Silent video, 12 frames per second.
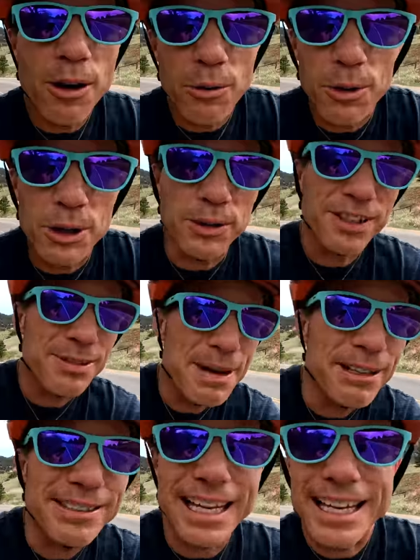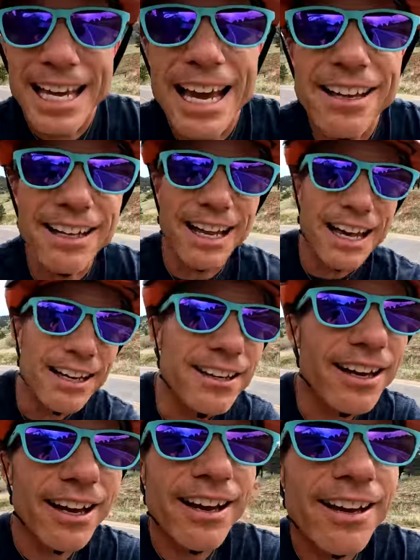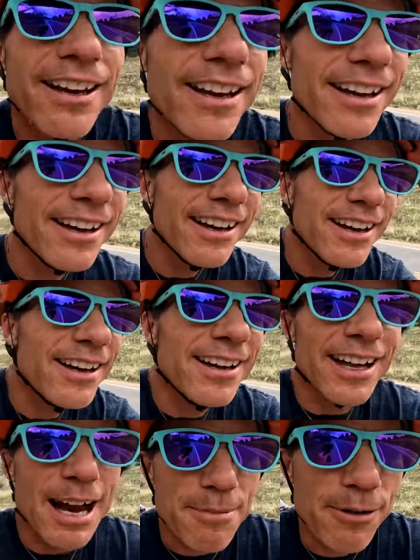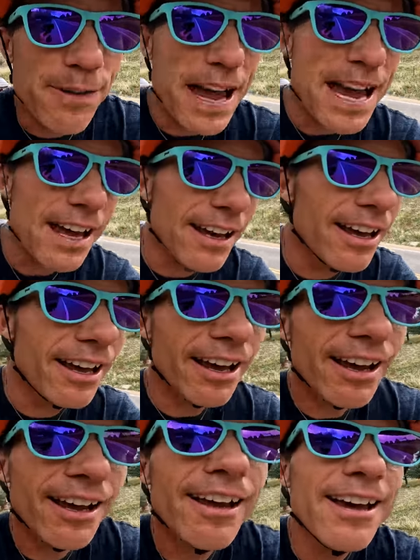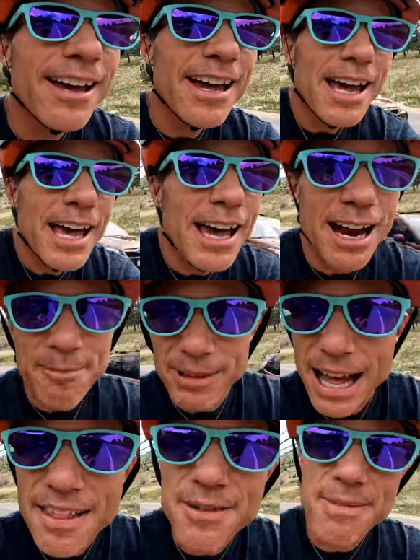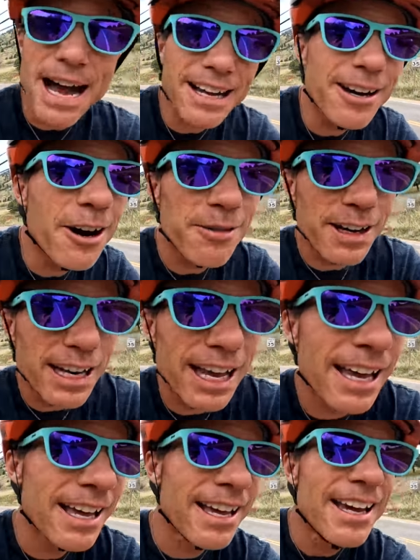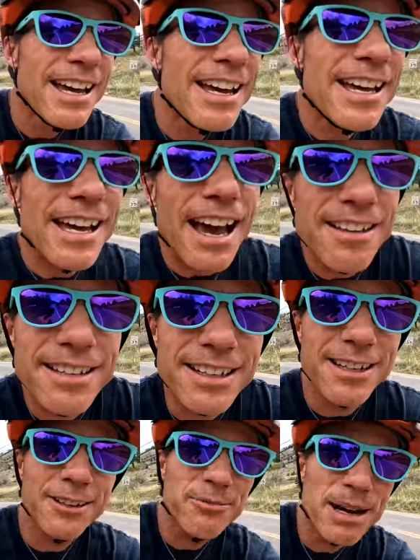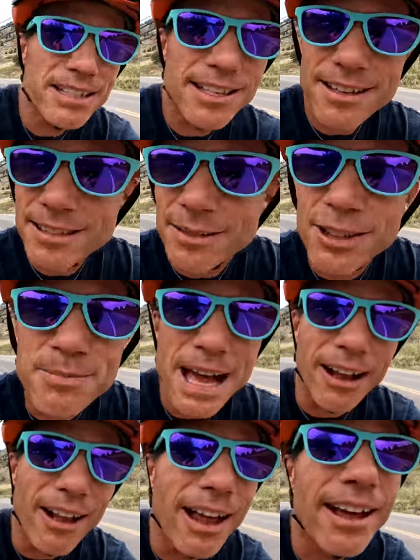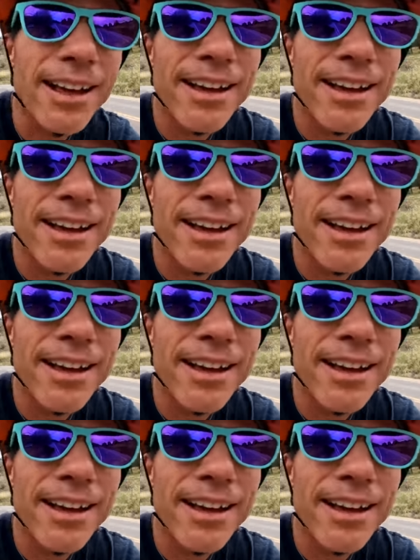whole world smells like Candyland, and I'm a fan. And I'm glad that my COVID hasn't killed my sense of smell.